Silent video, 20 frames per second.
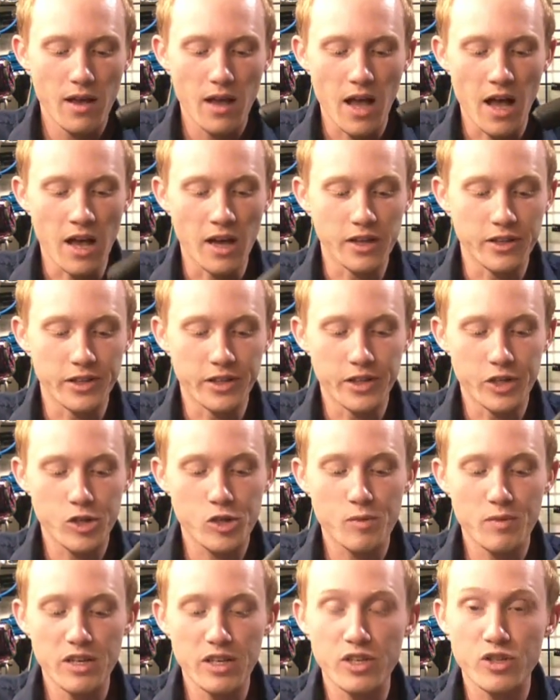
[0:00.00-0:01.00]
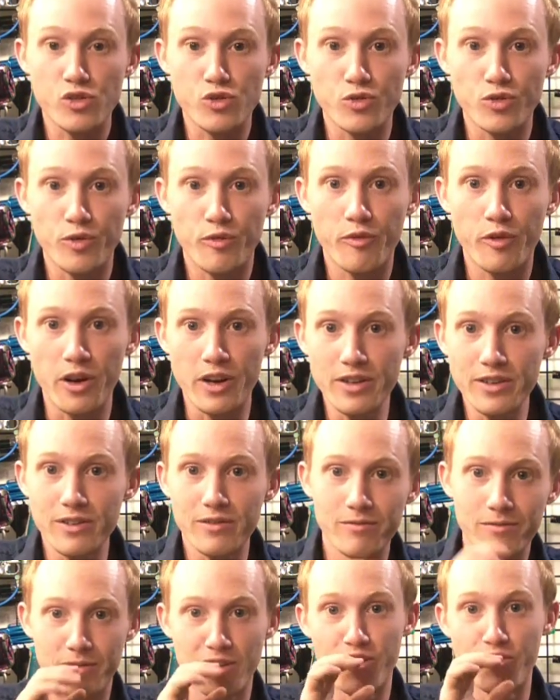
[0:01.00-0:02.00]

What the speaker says: The adjustment is through the front.